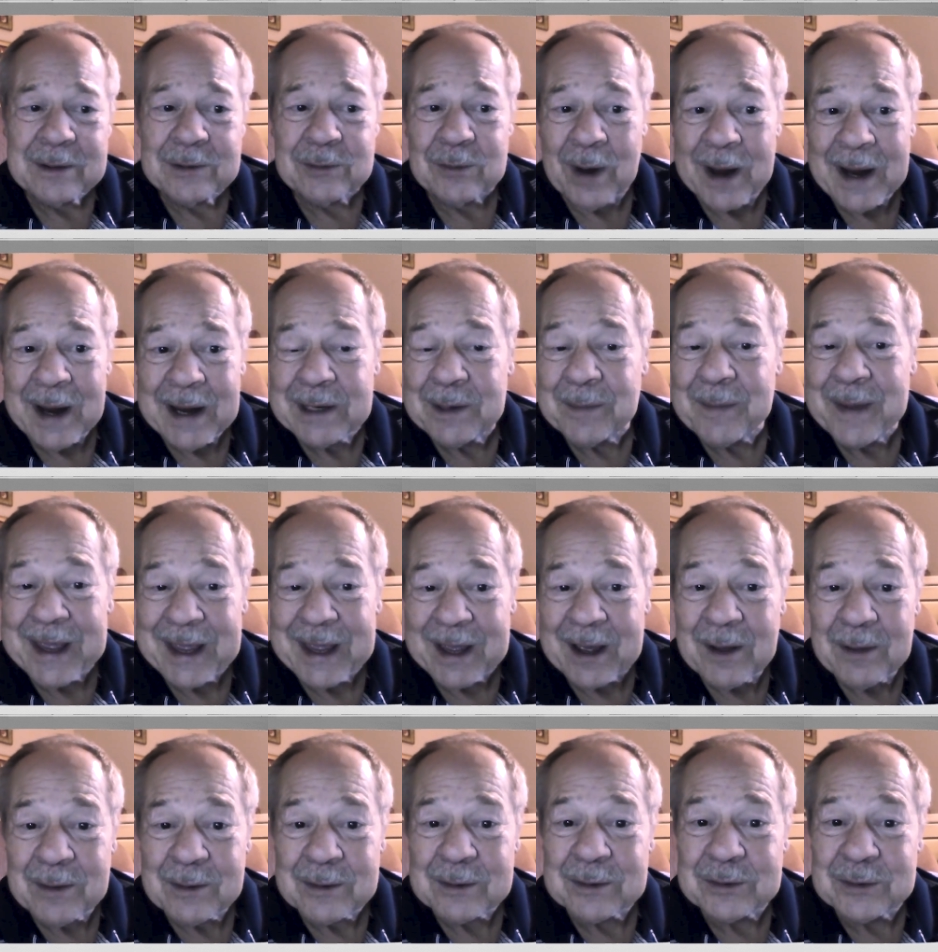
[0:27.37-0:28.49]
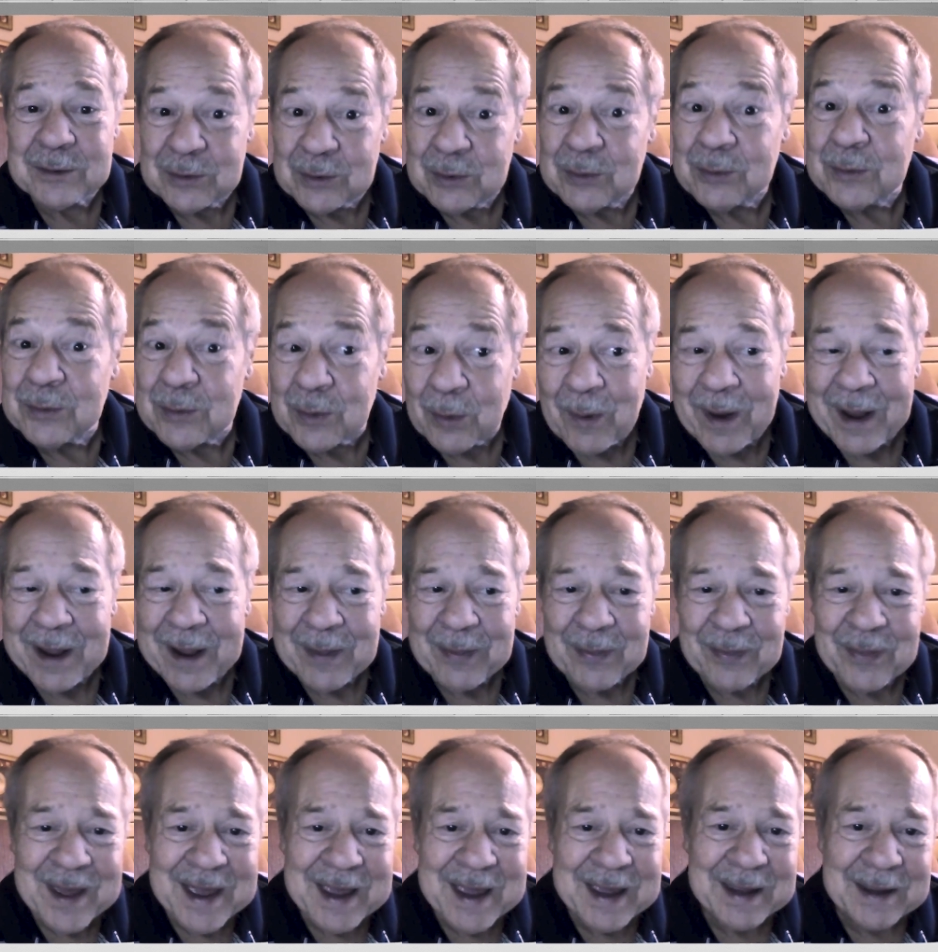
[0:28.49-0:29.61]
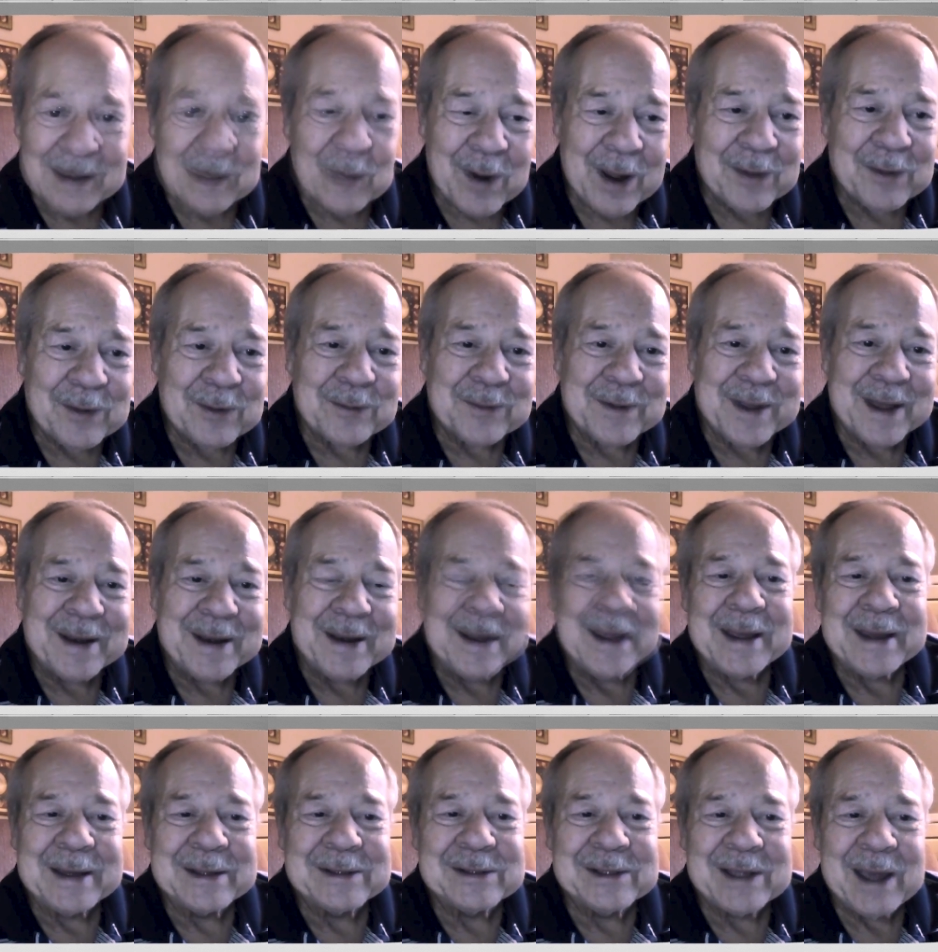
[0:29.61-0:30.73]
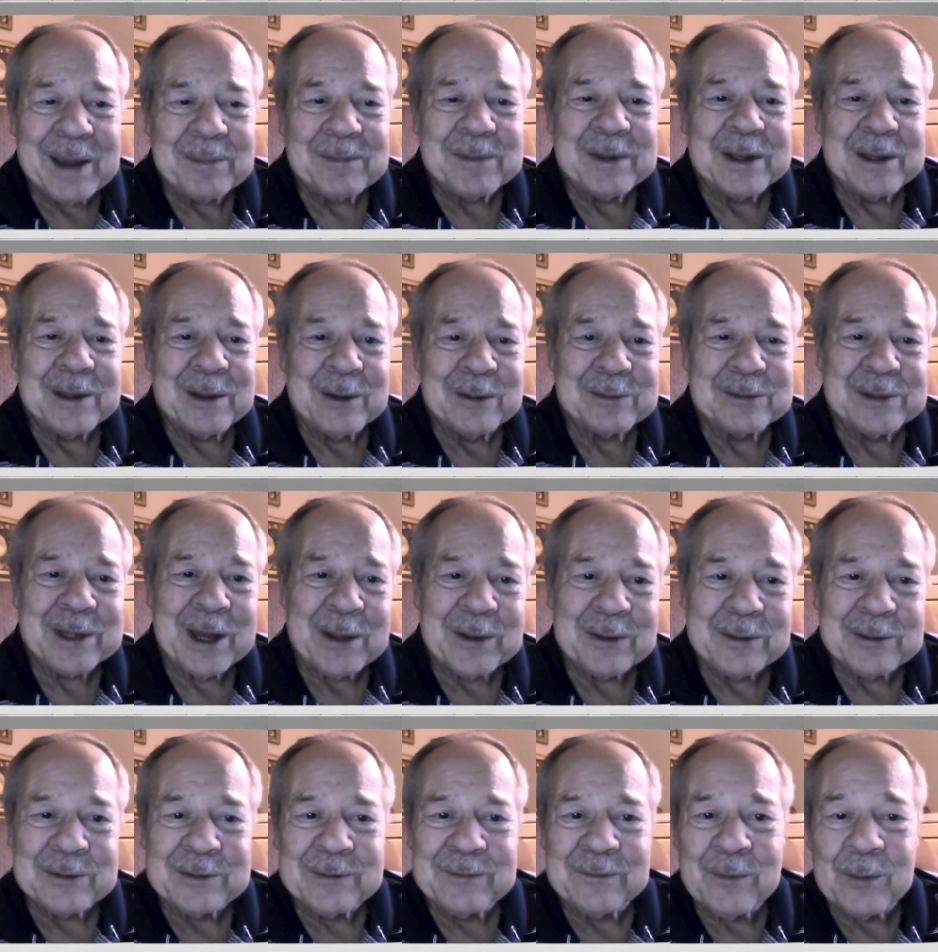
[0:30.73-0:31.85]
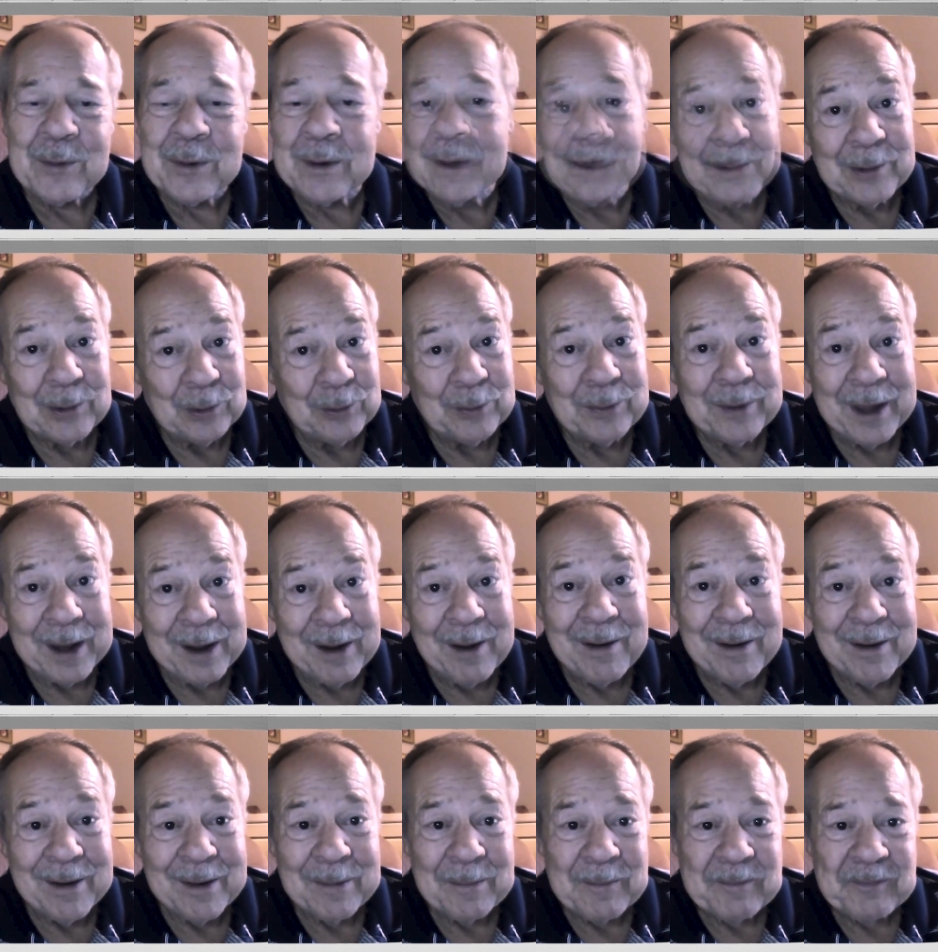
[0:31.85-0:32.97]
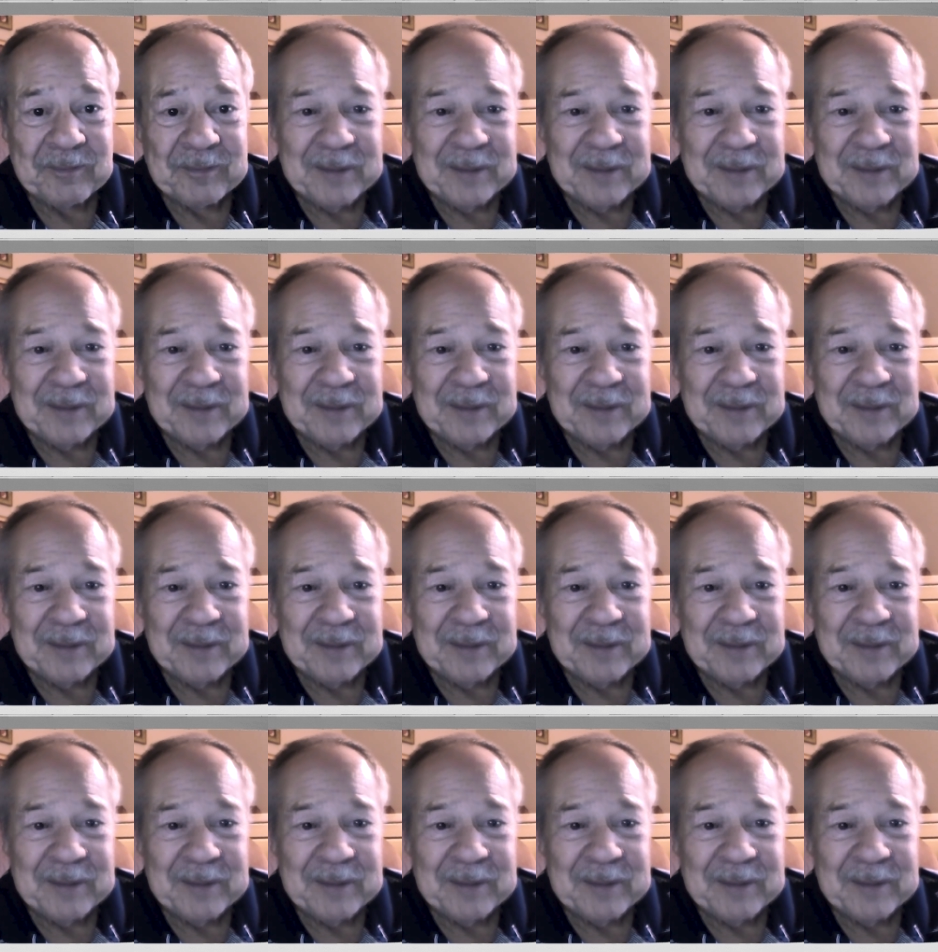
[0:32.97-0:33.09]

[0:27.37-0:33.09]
trying to make others do the right thing rather than accepting those others for who they are.